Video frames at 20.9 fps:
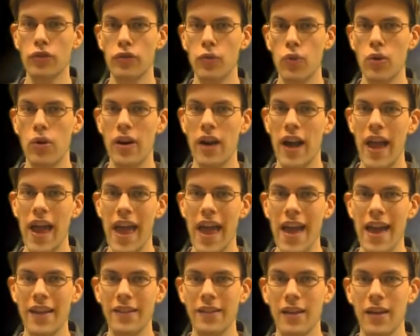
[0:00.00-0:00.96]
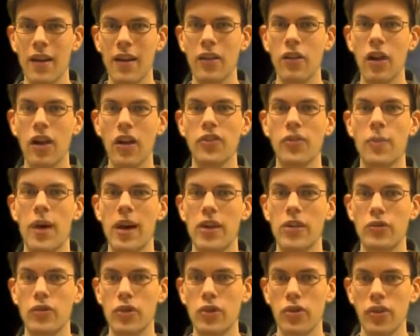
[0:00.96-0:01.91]
of War and Lost Mine
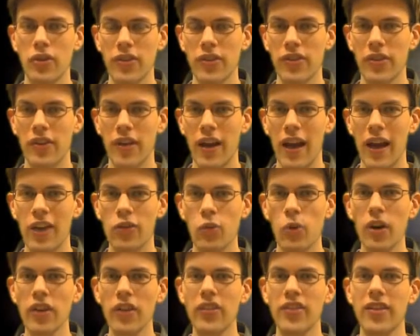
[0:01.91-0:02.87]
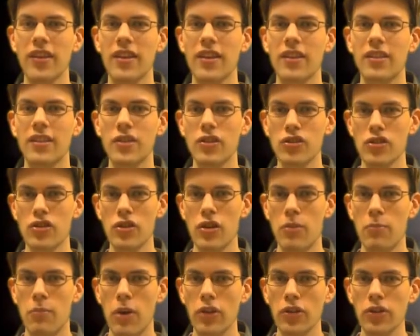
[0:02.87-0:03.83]
Ruins, as well as an additional
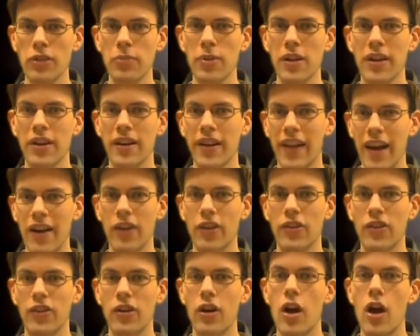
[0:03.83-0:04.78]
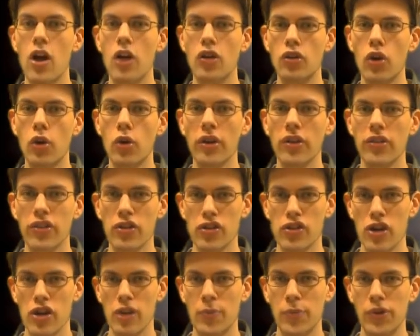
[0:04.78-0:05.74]
multiplayer character known as the
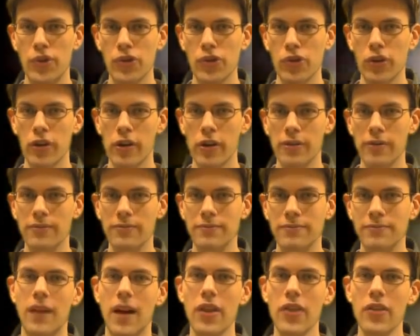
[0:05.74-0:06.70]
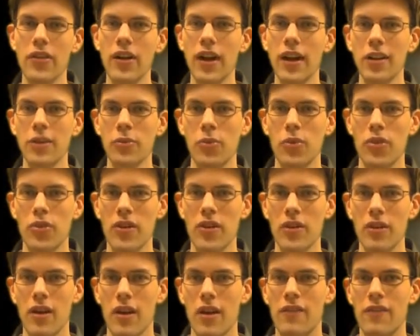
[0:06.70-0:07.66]
Sharpshooter. Other items
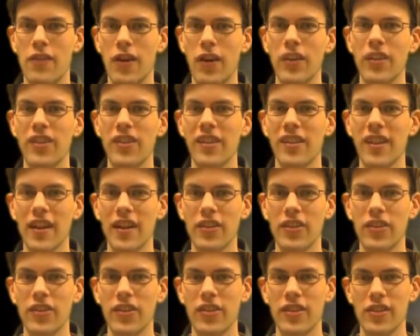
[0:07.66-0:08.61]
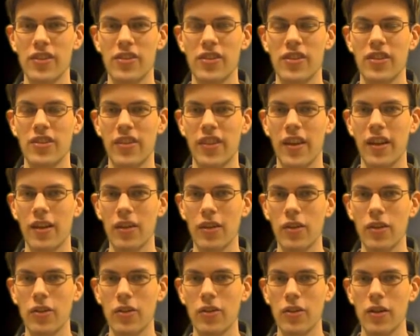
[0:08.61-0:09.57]
within various collector's editions
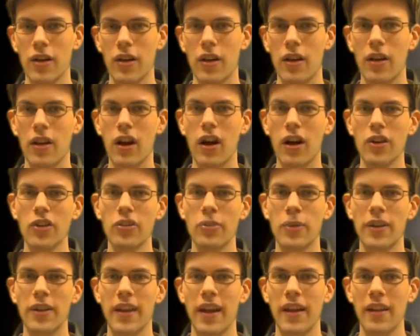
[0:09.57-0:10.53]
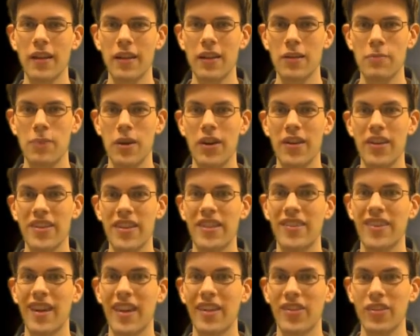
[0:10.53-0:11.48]
include Connor's medallion bearing the
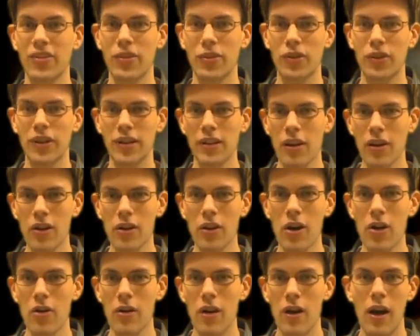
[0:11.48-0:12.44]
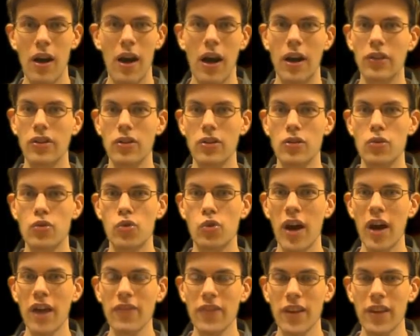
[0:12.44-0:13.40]
Assassin's Creed logo, a new
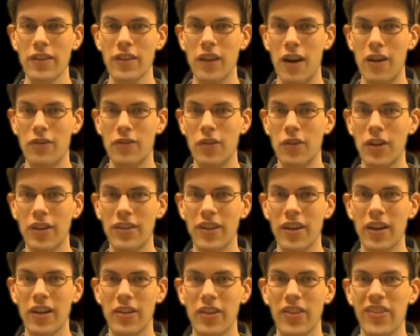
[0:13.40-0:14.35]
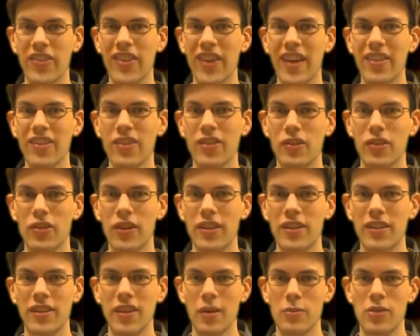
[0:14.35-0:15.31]
graphic novel entitled Assassin's
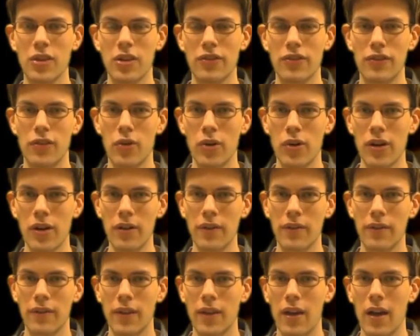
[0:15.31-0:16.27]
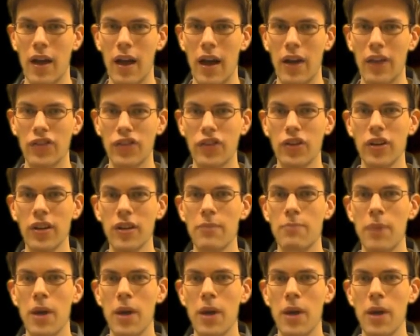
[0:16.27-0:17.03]
Creed Subject 4, a sturdy